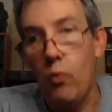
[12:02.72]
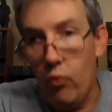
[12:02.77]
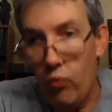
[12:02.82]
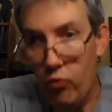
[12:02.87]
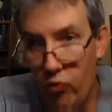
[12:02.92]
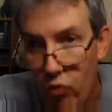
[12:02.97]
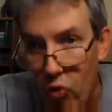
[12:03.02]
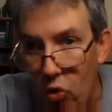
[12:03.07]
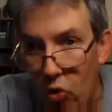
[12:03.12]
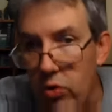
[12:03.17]

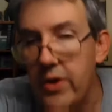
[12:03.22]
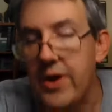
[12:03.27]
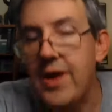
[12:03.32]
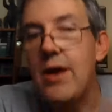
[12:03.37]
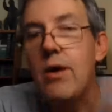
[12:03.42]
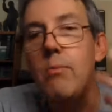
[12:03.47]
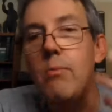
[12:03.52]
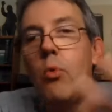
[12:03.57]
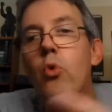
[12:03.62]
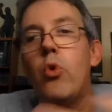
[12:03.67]
rolling
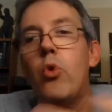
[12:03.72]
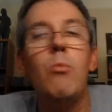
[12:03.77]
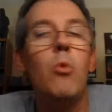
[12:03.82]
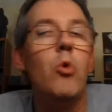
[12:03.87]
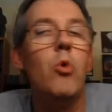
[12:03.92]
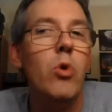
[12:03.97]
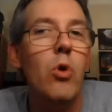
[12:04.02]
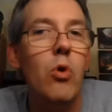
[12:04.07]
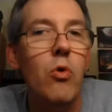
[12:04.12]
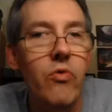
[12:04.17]
out more and
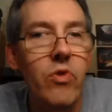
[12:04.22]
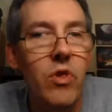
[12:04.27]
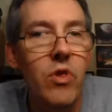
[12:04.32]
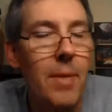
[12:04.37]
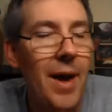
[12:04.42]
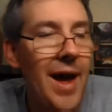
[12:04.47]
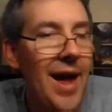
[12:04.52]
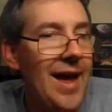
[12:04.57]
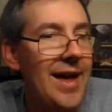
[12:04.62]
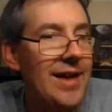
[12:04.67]
more over the
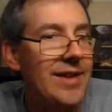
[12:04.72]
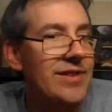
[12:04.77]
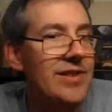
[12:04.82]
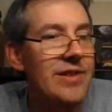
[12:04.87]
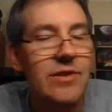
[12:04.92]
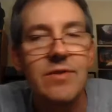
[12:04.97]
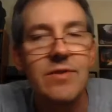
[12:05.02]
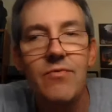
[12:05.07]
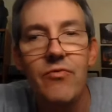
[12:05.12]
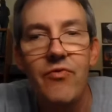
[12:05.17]
past
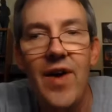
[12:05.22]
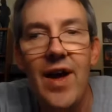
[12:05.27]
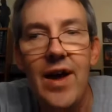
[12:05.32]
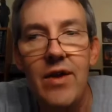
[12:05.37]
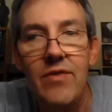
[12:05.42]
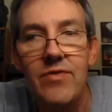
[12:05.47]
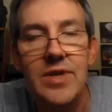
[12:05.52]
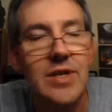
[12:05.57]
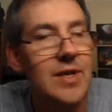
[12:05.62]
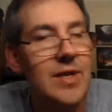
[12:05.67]

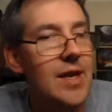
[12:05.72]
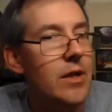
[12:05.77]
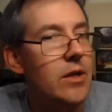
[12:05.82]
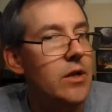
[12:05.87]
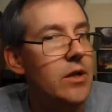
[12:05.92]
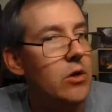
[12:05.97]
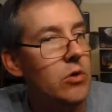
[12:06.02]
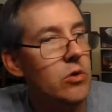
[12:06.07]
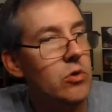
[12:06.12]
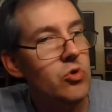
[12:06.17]
5 to
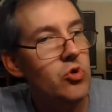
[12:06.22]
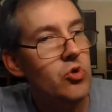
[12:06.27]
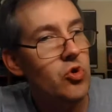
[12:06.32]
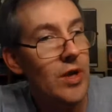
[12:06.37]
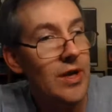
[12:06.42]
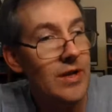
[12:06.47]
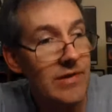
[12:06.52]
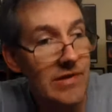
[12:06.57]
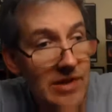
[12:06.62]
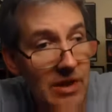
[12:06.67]
10 years.
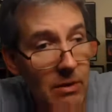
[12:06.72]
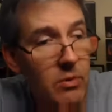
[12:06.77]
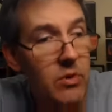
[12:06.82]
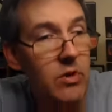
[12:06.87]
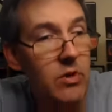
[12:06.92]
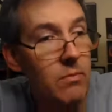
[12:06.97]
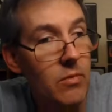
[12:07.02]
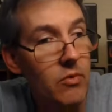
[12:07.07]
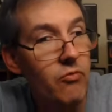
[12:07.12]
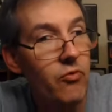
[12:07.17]
And some of
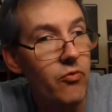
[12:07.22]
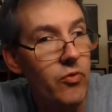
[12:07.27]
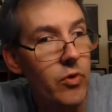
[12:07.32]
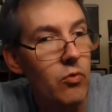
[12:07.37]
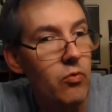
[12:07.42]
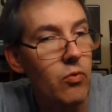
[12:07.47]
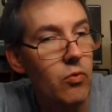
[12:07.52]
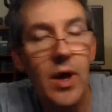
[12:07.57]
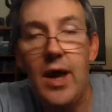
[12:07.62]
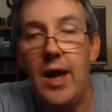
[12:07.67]
them have, you
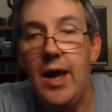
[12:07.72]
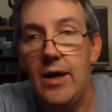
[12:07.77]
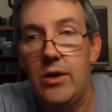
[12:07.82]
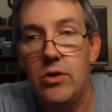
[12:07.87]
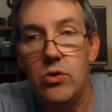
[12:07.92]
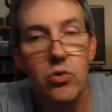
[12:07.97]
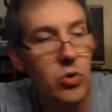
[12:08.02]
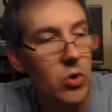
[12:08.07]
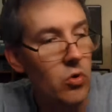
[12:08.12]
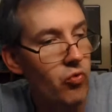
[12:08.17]
know,
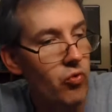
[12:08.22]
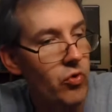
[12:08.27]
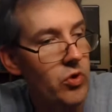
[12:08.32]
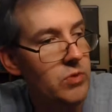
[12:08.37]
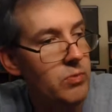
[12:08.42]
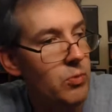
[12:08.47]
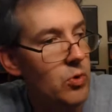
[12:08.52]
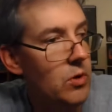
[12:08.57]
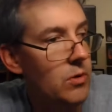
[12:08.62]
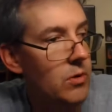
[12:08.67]
had a
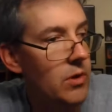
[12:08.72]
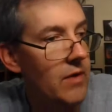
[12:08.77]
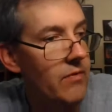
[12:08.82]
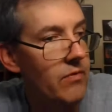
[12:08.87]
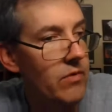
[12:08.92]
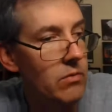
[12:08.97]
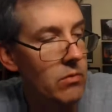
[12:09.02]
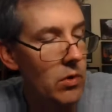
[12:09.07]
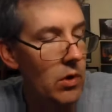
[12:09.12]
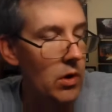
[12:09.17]
reasonable
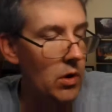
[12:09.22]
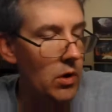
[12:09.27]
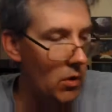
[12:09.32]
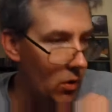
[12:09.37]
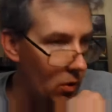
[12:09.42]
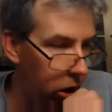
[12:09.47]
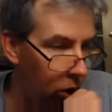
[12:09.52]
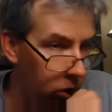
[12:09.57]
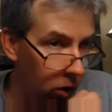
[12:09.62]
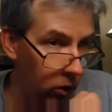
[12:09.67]
level,
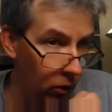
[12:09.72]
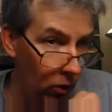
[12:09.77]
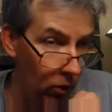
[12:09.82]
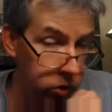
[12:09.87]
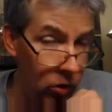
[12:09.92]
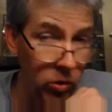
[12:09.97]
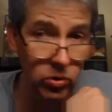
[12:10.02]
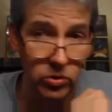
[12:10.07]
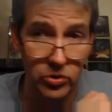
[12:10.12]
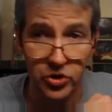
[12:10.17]

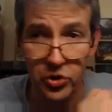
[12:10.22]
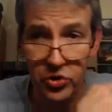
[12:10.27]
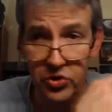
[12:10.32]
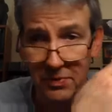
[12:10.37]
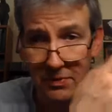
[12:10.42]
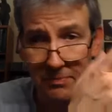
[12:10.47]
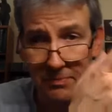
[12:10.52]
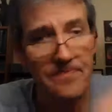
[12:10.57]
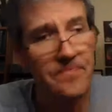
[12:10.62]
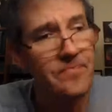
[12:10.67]

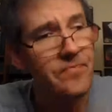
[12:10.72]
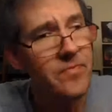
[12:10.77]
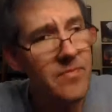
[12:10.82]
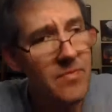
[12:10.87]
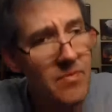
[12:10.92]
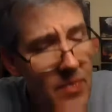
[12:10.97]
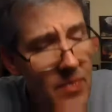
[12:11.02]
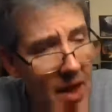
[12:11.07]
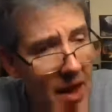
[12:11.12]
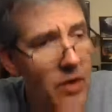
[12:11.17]
excuse me,
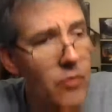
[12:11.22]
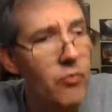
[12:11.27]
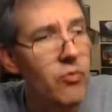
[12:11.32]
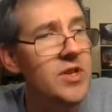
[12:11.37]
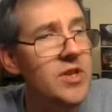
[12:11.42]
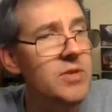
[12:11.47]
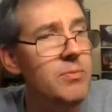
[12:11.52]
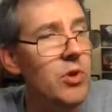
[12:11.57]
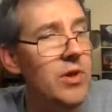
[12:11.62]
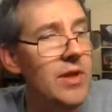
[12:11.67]
a
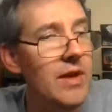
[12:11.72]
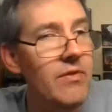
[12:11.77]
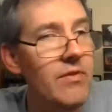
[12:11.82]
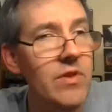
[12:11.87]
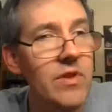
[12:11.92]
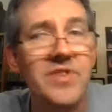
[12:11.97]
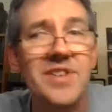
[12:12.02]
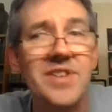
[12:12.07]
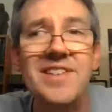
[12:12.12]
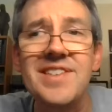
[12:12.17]
reasonable
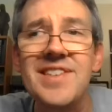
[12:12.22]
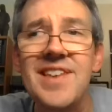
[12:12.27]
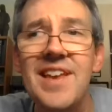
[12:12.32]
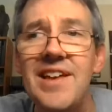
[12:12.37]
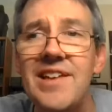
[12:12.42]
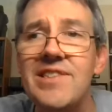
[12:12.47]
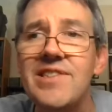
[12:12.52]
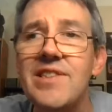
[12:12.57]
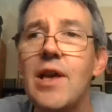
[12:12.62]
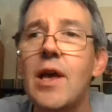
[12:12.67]
level of
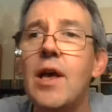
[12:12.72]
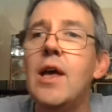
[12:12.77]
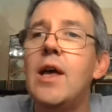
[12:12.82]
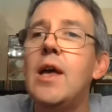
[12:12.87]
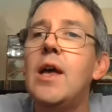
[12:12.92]
success.